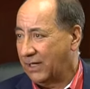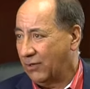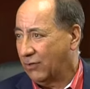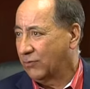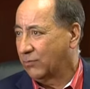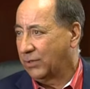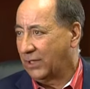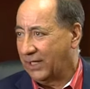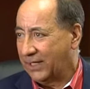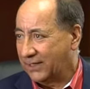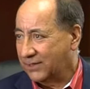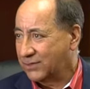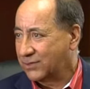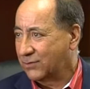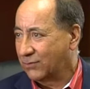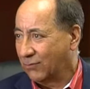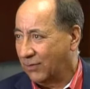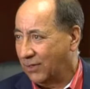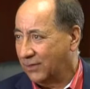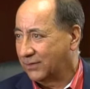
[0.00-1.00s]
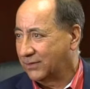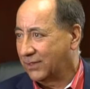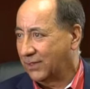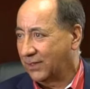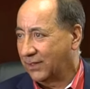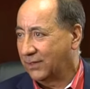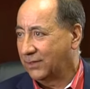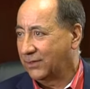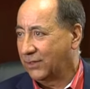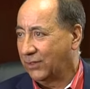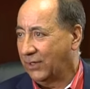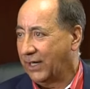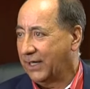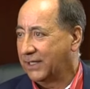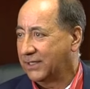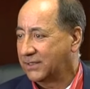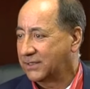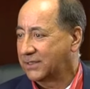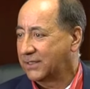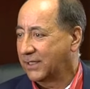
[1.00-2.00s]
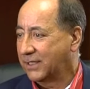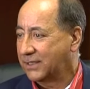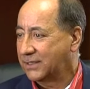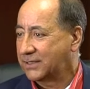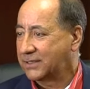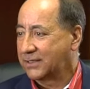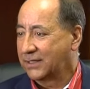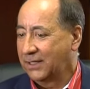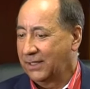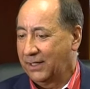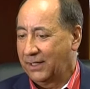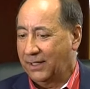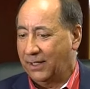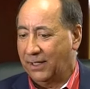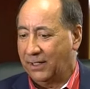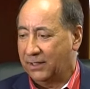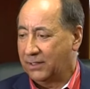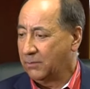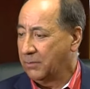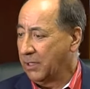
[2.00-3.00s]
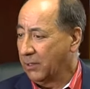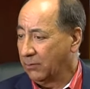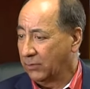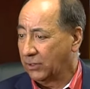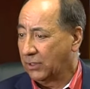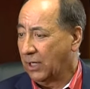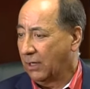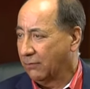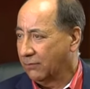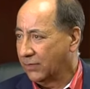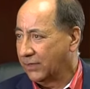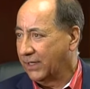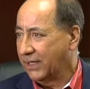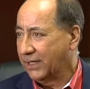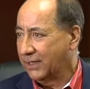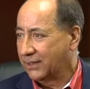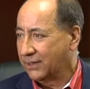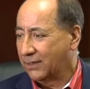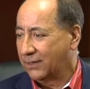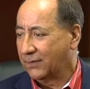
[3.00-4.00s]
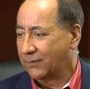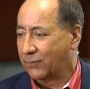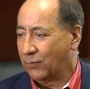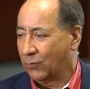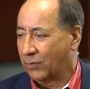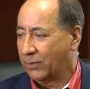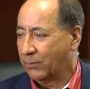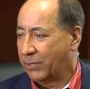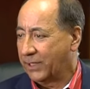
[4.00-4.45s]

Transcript: health plans throughout the United States. Uh, to be able to cover that uh, for the